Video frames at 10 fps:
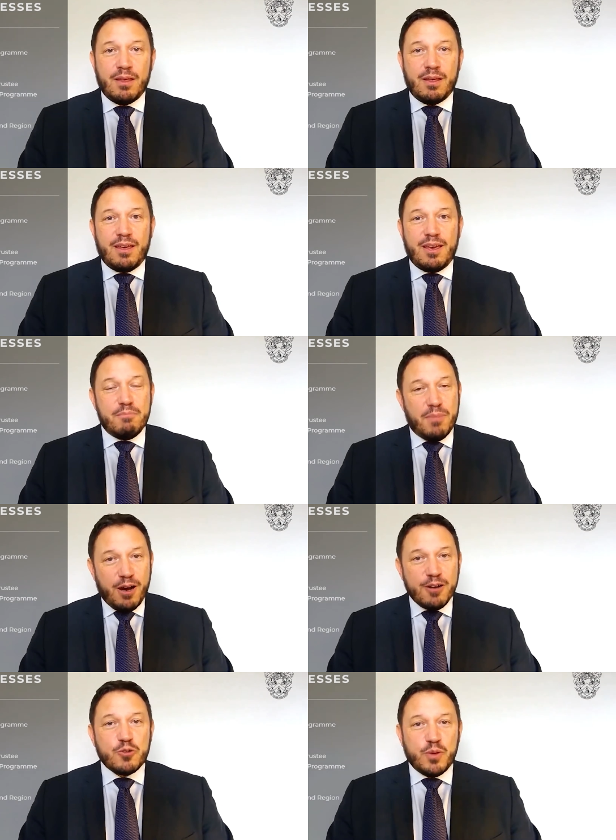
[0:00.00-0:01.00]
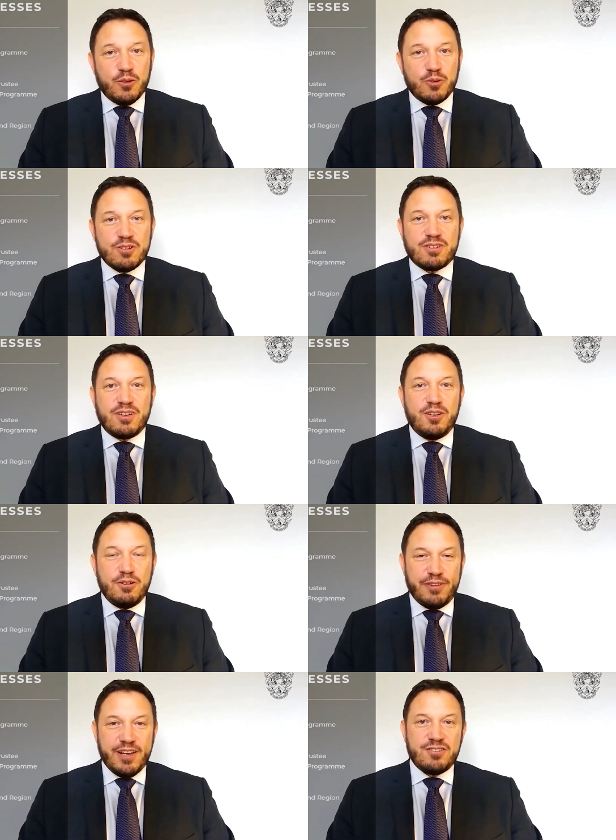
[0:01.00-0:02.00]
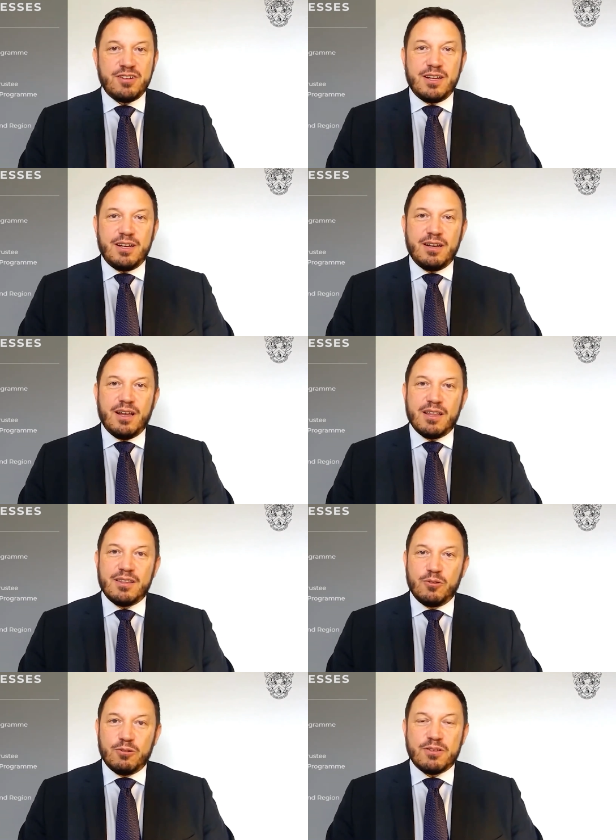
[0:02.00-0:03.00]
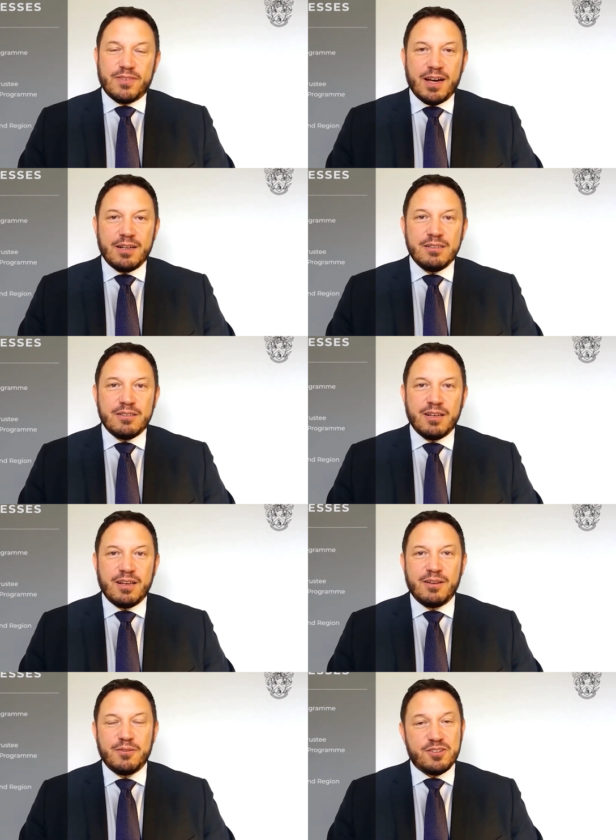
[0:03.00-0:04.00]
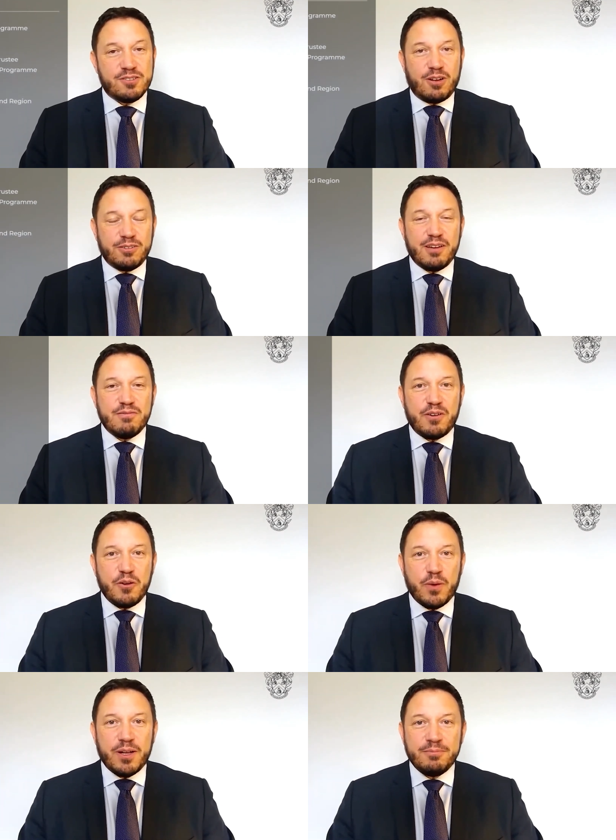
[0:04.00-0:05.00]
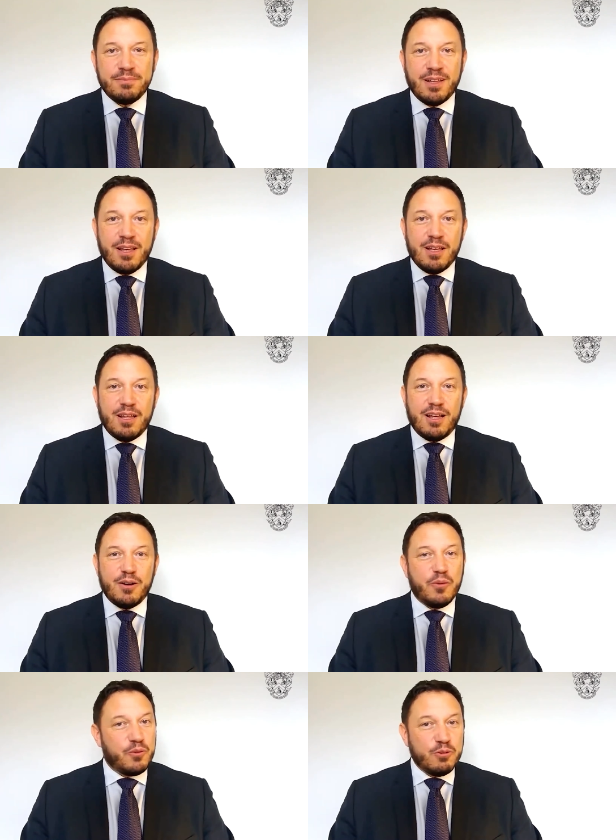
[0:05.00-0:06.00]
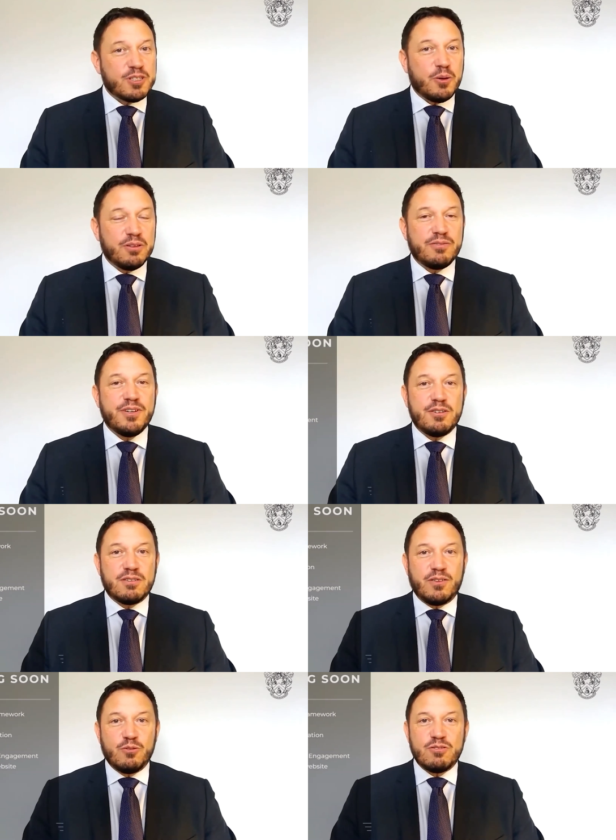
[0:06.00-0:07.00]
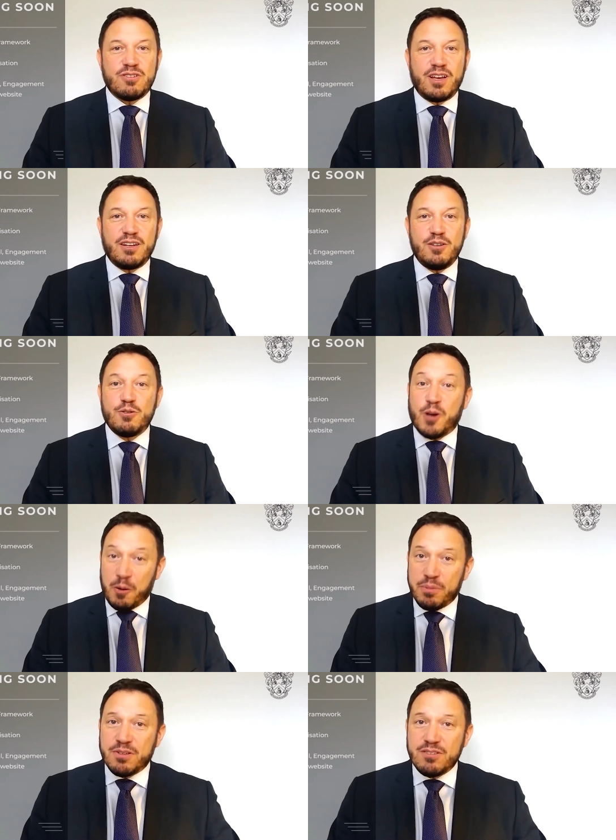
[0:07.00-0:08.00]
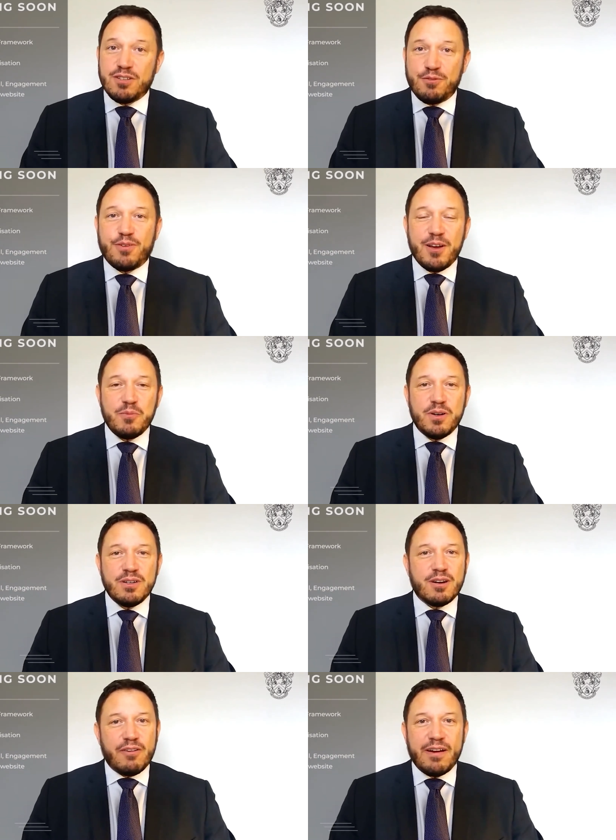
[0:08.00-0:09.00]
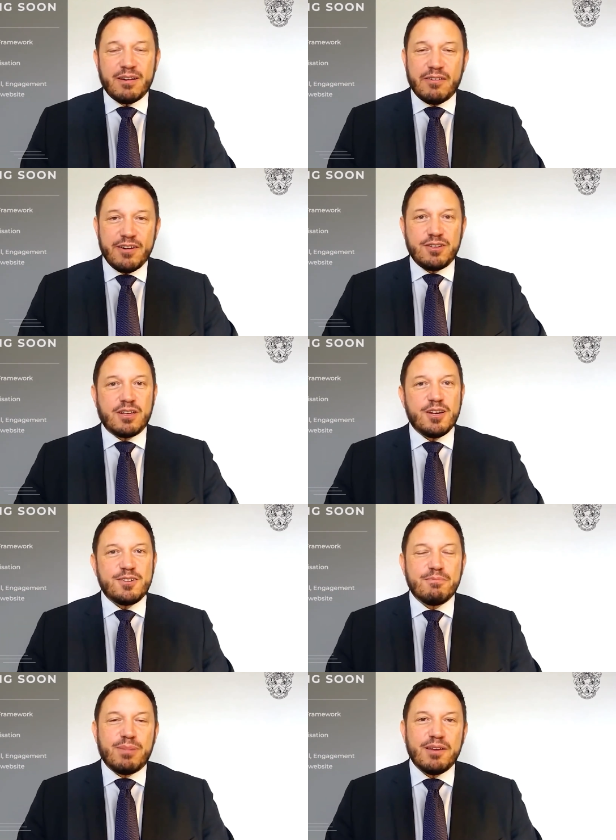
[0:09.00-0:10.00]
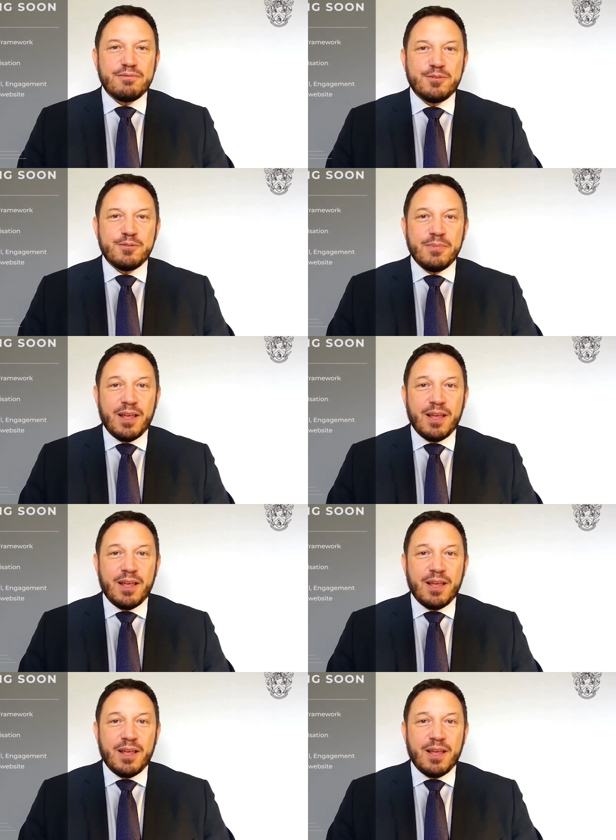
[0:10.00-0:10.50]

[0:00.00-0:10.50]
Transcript: In March, we launched a new region in the north of Ireland, which has gone down very well. We're also on the verge of launching a new competency framework around our education platform,